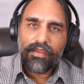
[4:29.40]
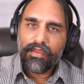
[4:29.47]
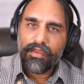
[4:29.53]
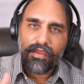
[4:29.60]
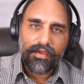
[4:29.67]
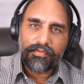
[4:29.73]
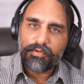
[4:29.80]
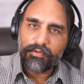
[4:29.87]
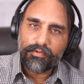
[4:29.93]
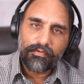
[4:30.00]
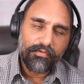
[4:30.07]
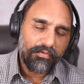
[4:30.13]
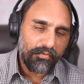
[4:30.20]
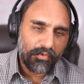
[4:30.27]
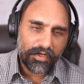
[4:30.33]
If
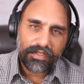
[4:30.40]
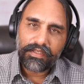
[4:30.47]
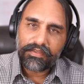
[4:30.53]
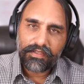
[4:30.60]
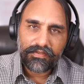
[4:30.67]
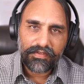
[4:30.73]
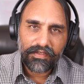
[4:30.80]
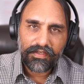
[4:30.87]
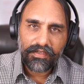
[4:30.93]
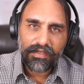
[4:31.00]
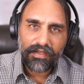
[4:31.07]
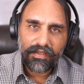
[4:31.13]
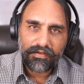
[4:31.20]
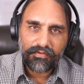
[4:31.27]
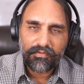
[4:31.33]
you work in this
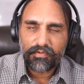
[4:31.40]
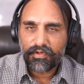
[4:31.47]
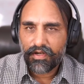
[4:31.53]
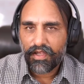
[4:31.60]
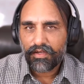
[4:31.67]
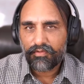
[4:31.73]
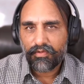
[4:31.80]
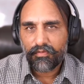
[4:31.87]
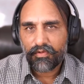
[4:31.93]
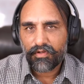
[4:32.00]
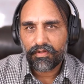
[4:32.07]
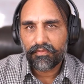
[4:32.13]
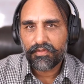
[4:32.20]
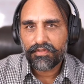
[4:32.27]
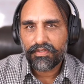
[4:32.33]
area and you would like to have a
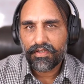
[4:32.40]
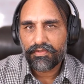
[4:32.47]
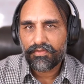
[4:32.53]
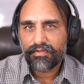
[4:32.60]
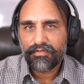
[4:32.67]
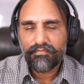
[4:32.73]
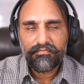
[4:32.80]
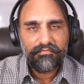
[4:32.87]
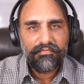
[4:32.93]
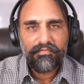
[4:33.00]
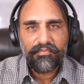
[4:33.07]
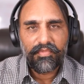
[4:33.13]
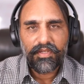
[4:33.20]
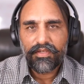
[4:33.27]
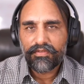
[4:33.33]
conversation,
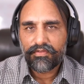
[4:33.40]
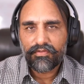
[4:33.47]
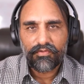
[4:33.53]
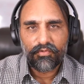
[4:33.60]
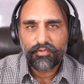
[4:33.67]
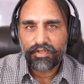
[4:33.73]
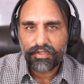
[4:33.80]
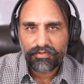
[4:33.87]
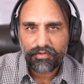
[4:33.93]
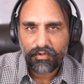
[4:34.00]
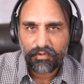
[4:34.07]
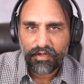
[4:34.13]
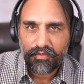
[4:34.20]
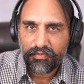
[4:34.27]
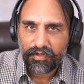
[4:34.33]
please do reach
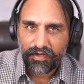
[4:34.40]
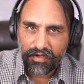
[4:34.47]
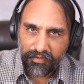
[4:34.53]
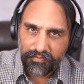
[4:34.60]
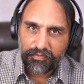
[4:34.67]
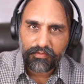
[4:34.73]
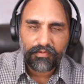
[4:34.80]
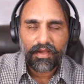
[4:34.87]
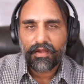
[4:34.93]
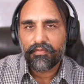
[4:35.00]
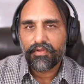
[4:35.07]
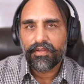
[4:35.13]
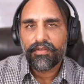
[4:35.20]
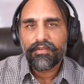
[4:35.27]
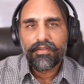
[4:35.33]
out. I would love to have
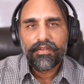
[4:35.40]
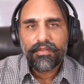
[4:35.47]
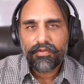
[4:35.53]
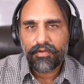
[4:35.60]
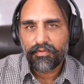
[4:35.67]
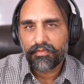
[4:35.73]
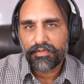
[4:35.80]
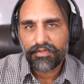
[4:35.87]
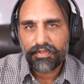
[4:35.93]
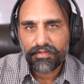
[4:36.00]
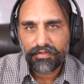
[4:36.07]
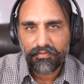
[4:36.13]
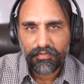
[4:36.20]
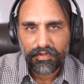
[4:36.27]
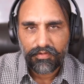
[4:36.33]
a
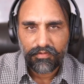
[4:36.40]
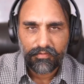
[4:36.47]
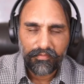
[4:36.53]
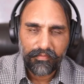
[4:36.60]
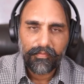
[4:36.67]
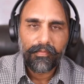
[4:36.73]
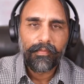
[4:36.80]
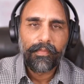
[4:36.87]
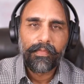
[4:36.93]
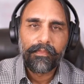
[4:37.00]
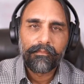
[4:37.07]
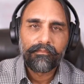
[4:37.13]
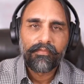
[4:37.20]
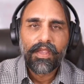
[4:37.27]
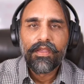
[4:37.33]
conversation with you.
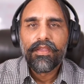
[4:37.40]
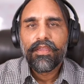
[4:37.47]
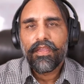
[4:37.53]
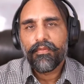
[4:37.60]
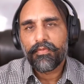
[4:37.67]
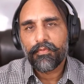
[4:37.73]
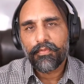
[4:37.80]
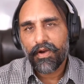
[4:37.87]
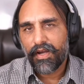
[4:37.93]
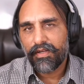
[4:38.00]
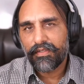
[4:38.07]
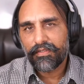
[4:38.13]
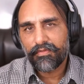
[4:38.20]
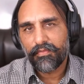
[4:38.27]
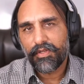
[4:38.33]
If you
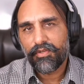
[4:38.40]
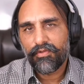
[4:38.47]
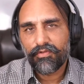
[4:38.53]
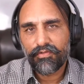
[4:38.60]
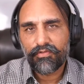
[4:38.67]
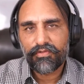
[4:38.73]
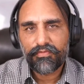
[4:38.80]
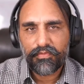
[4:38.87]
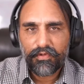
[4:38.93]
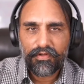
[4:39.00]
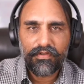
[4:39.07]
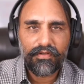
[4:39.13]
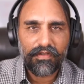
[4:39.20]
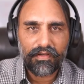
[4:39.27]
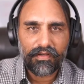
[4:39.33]
find this video
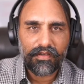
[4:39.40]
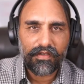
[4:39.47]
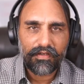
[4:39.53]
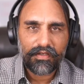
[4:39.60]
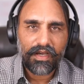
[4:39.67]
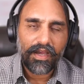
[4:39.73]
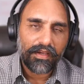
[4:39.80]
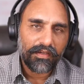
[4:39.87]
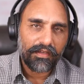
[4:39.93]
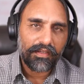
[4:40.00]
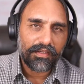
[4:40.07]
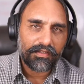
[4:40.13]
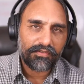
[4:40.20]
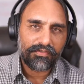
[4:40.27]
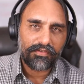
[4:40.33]
useful,
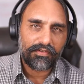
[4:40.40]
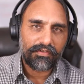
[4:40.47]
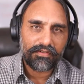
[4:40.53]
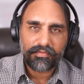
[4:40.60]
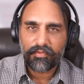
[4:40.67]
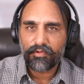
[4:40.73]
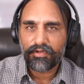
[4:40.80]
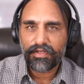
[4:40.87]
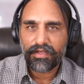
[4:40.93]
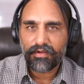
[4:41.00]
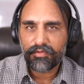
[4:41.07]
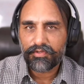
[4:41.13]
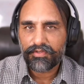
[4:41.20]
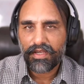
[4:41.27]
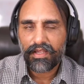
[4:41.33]
kindly consider supporting
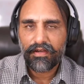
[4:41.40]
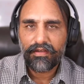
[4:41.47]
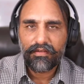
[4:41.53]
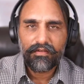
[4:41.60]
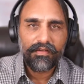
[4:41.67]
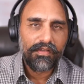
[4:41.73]
our channel